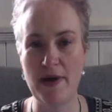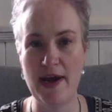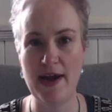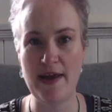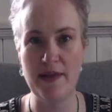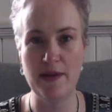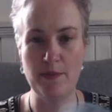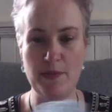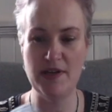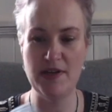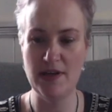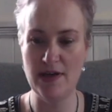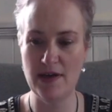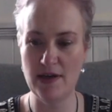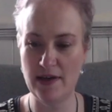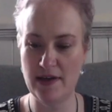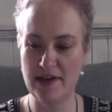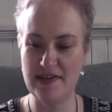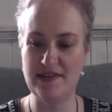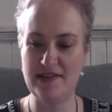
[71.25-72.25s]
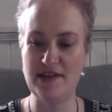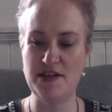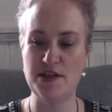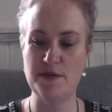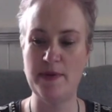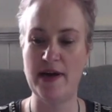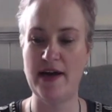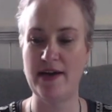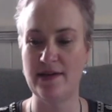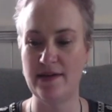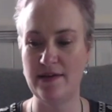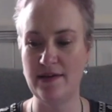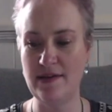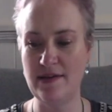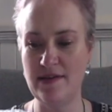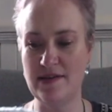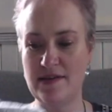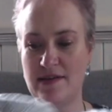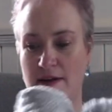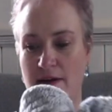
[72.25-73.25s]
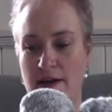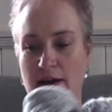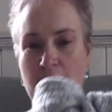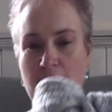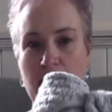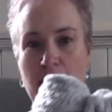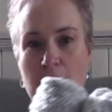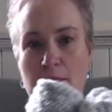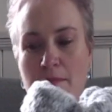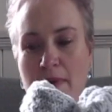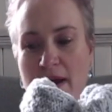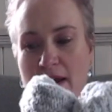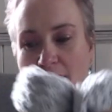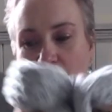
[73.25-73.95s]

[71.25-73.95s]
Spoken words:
and the particular stitch patterns make